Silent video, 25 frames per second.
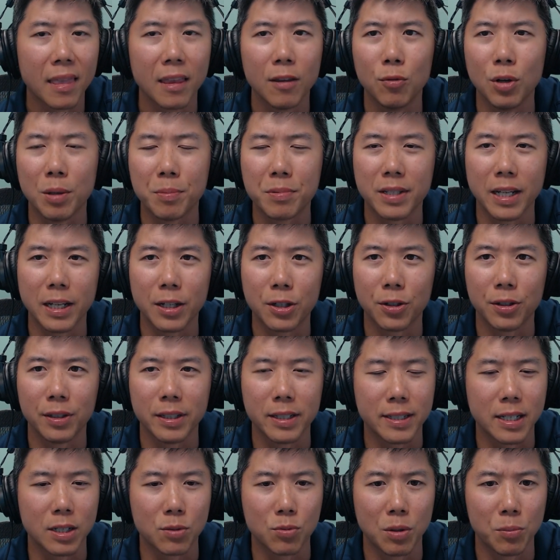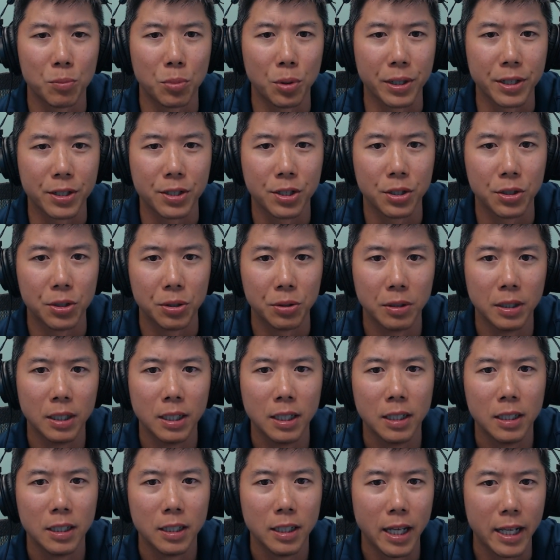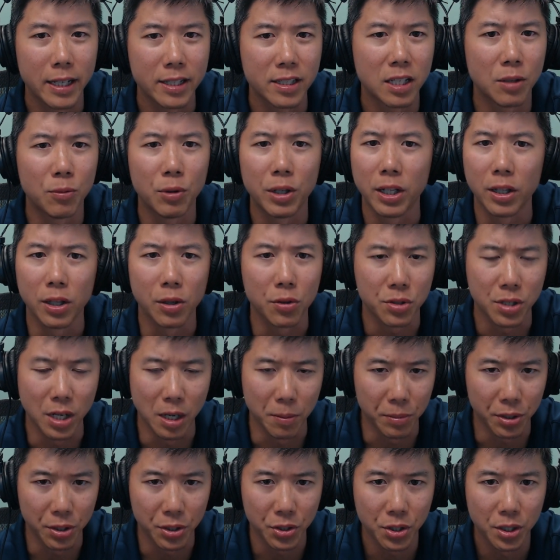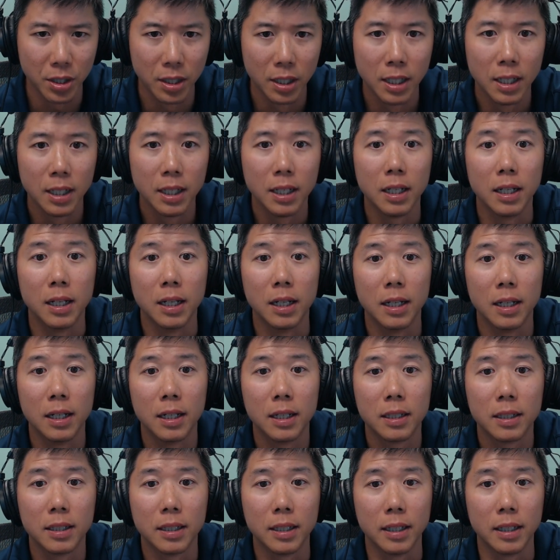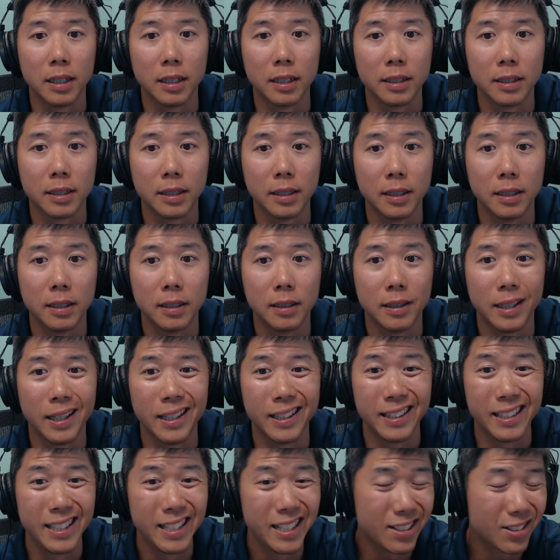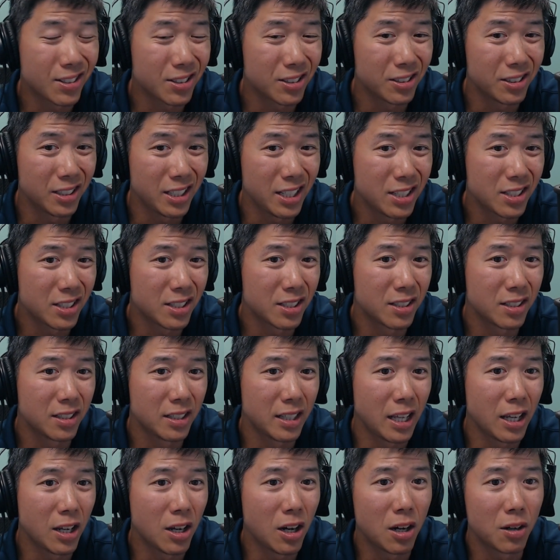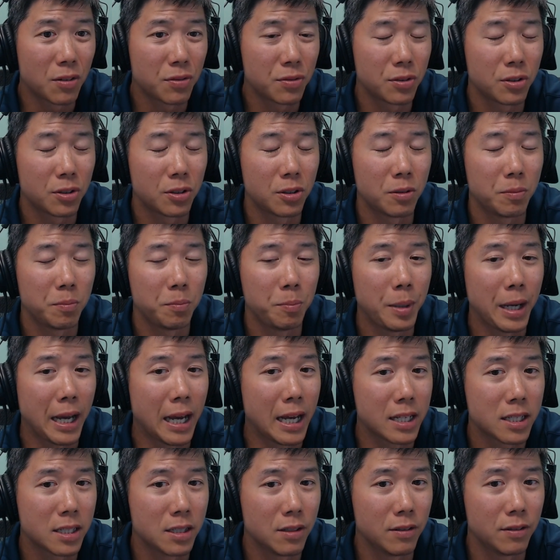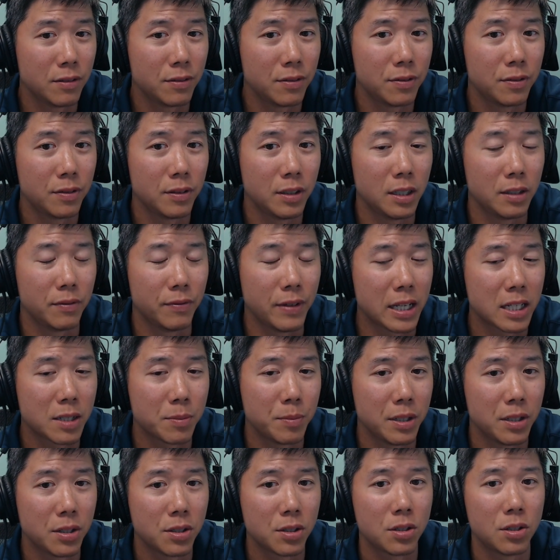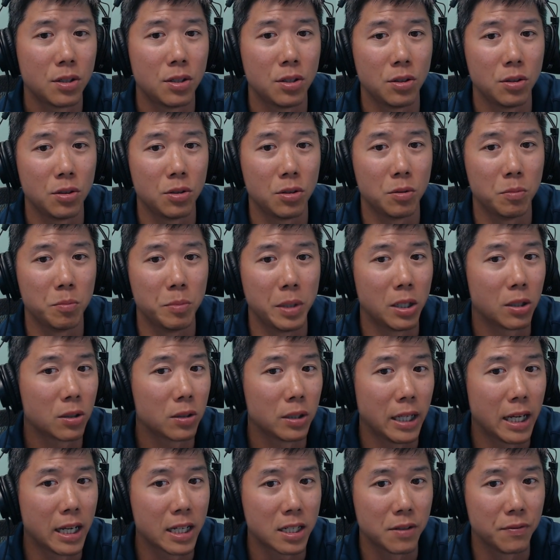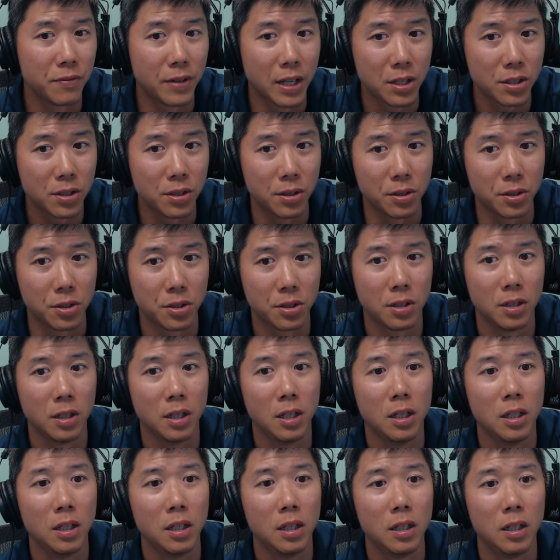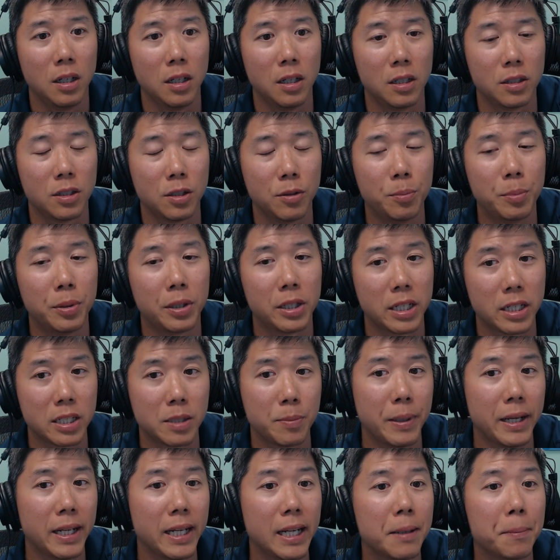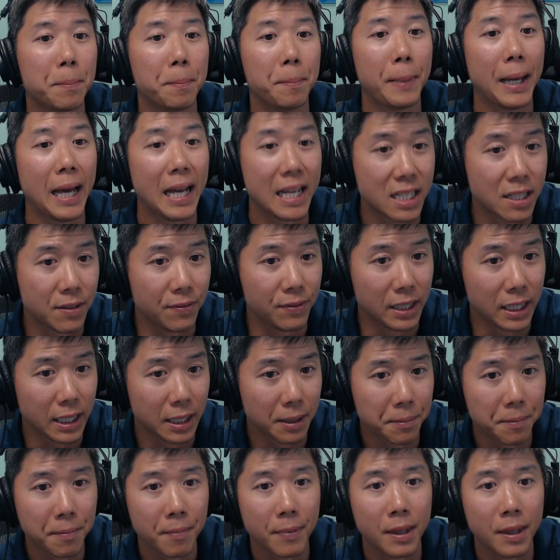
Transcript: Website currently says 1.2 it's some one of those numbers. Uh, and uh, and these are these they offer passive investments to middle class investors uh, to participate in passively.